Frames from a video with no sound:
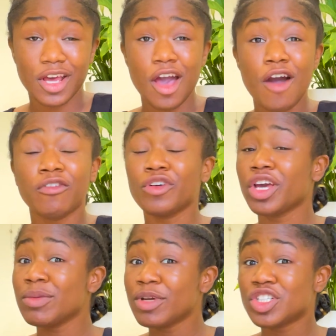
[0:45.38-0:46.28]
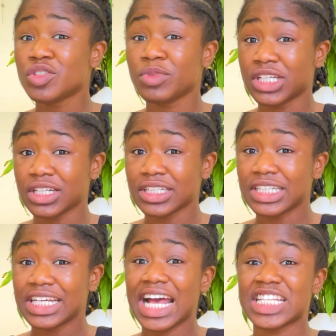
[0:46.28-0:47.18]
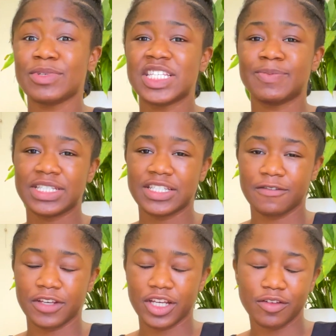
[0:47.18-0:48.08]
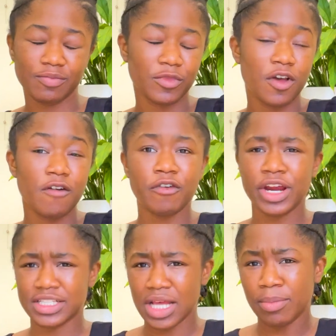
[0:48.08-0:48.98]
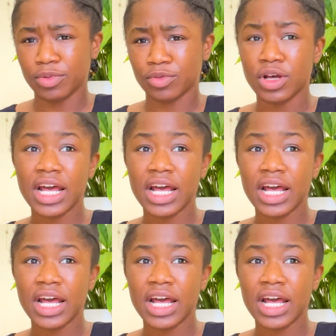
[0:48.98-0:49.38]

For your image to be good, it has to be specific. For example,